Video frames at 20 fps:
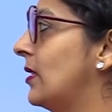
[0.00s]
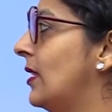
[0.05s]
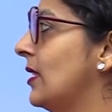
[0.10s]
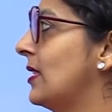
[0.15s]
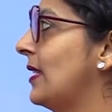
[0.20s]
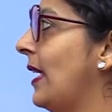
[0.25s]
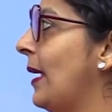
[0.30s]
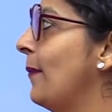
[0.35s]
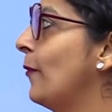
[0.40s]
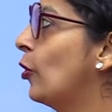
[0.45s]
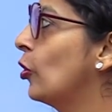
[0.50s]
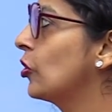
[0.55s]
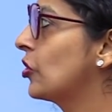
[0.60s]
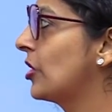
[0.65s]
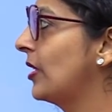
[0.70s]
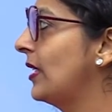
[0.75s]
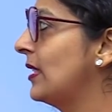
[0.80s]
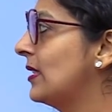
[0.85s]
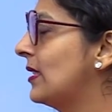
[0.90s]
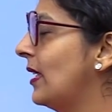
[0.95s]
The same
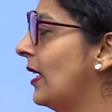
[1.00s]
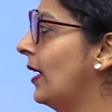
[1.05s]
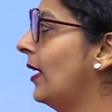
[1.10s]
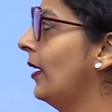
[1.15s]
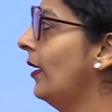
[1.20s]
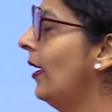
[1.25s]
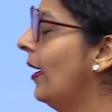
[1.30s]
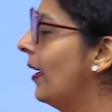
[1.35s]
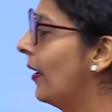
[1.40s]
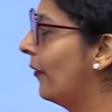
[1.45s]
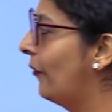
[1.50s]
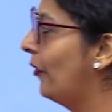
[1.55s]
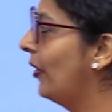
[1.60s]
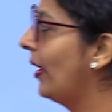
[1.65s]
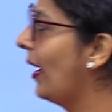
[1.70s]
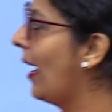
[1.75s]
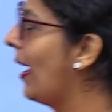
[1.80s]
question is there. We